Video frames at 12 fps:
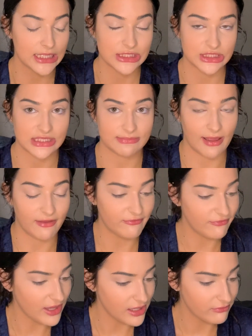It's just my
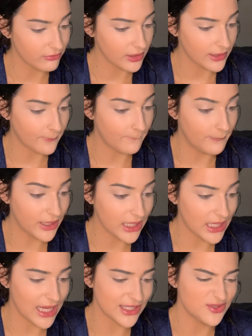favorite,
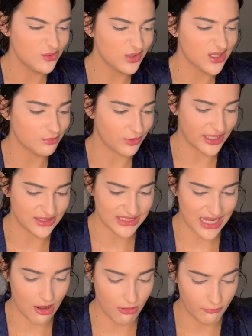but I do want to
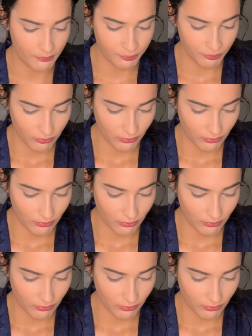branch out.